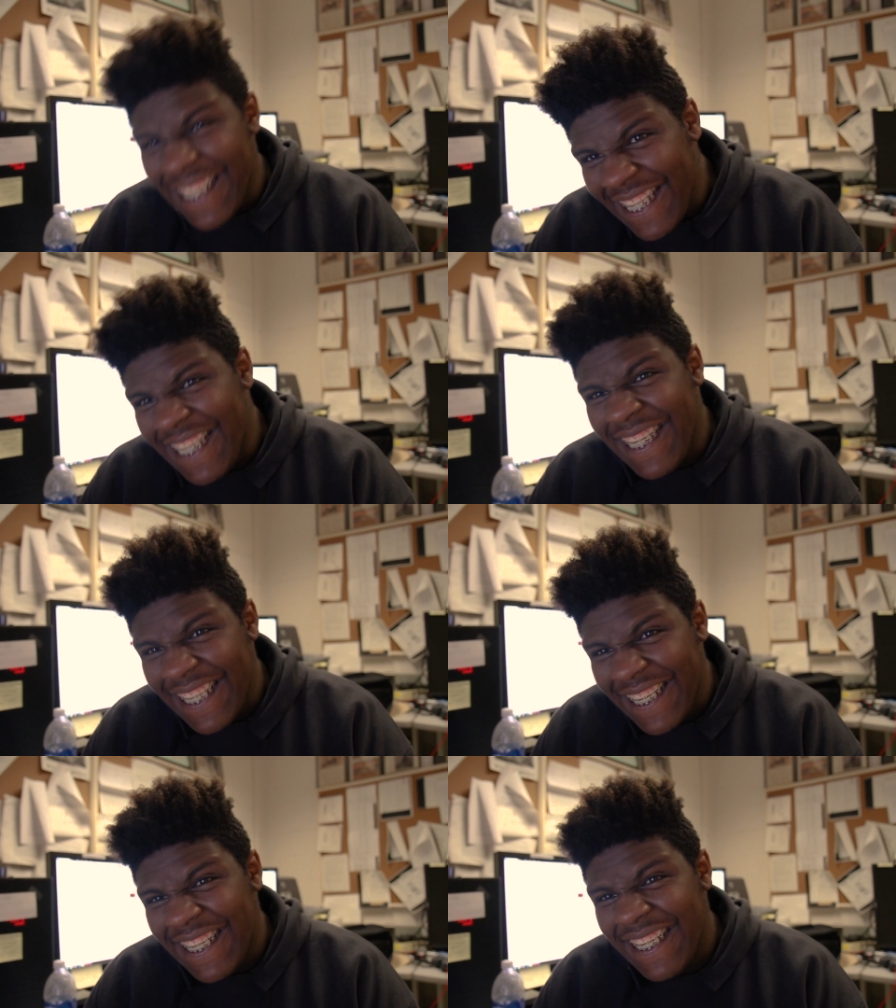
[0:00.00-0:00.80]
eh,
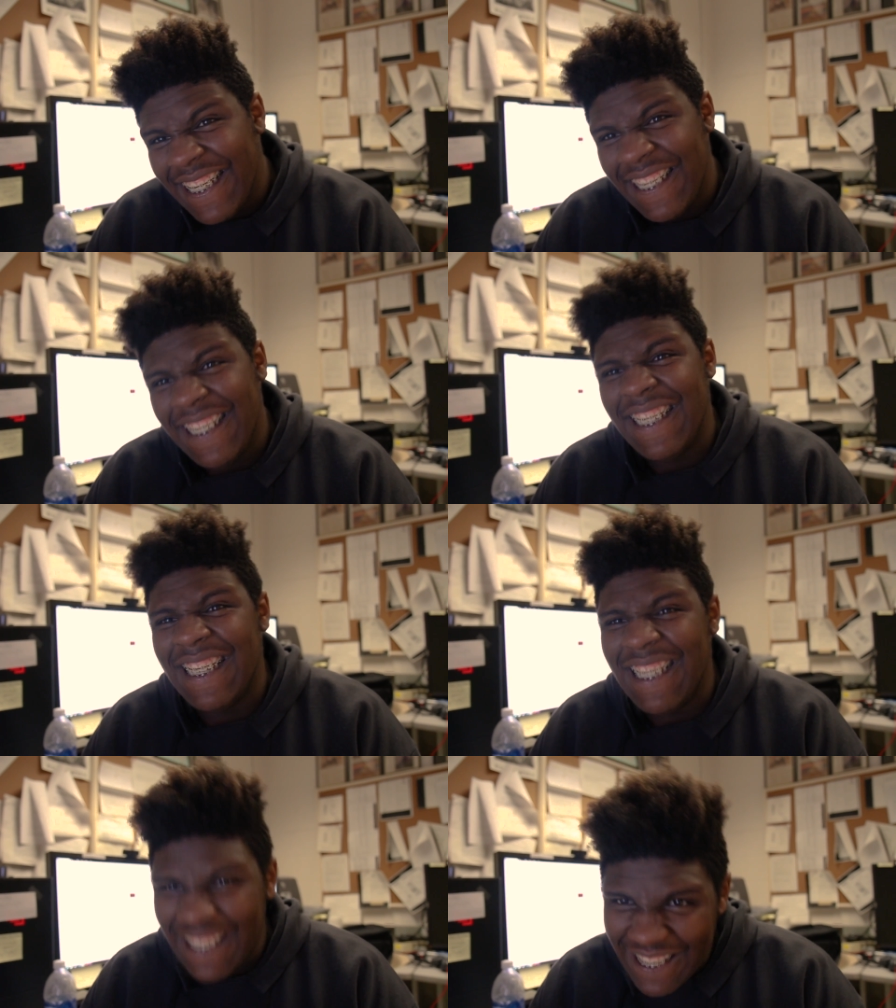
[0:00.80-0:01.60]

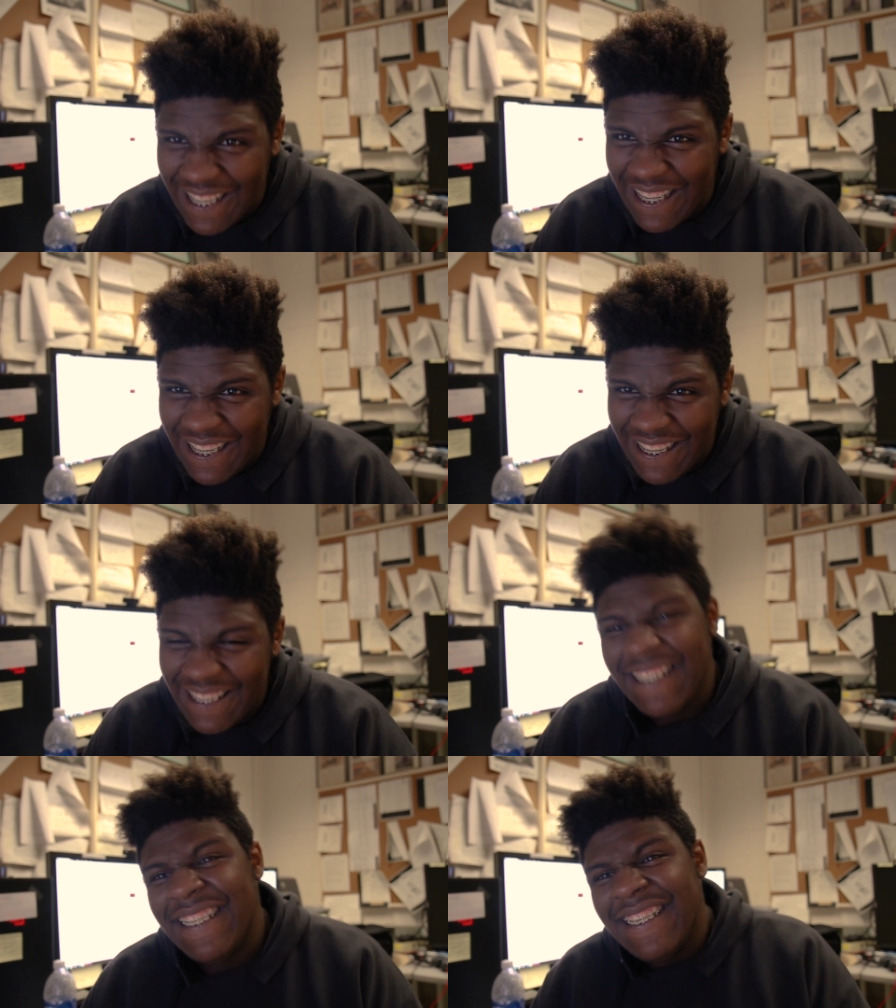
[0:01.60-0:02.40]
eh,
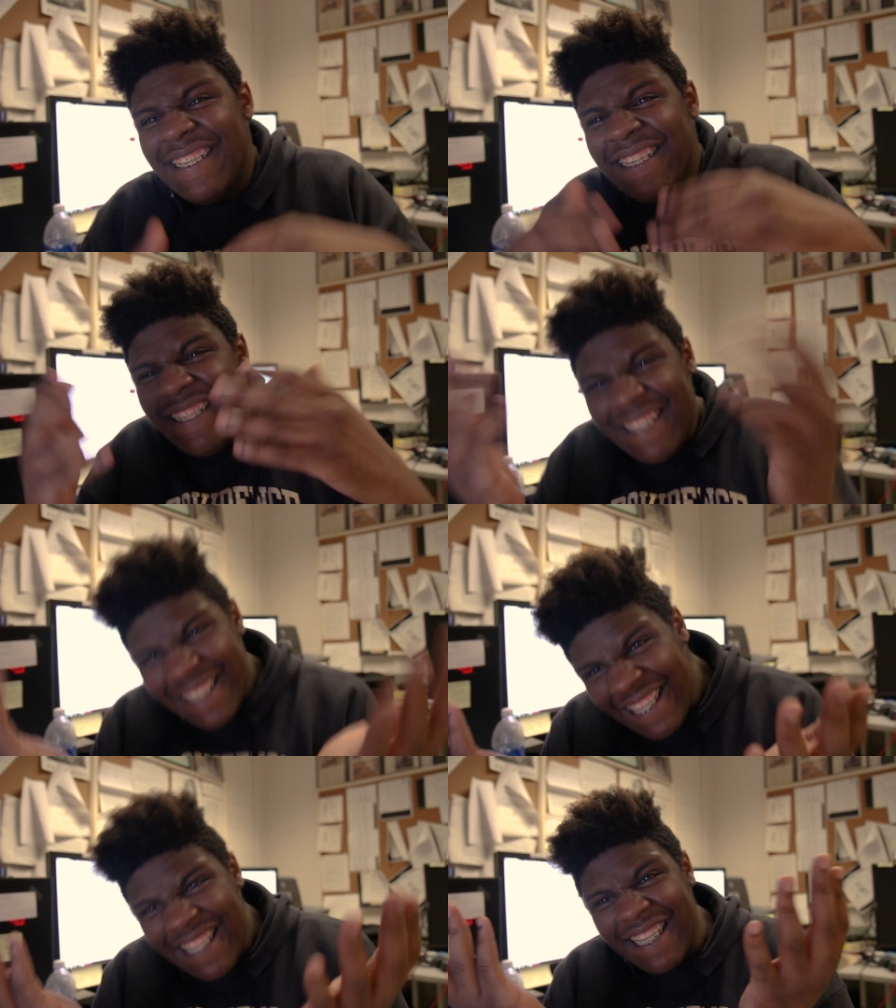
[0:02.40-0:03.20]

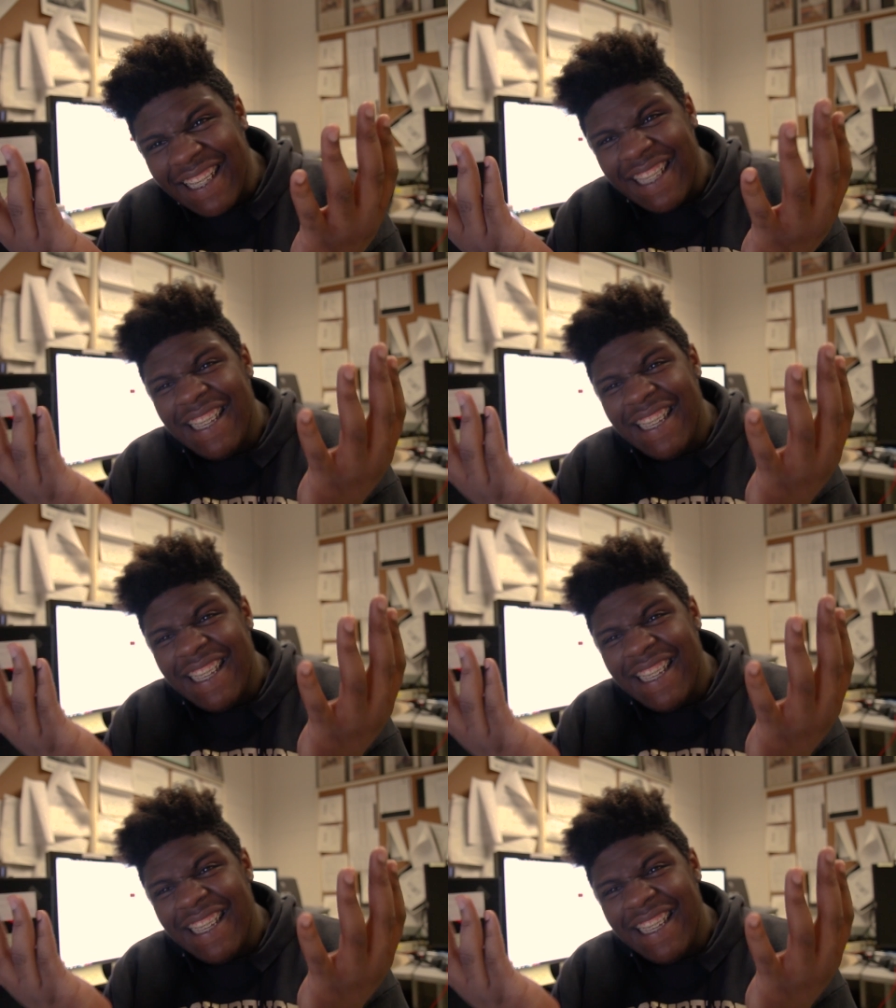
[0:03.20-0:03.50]
eh.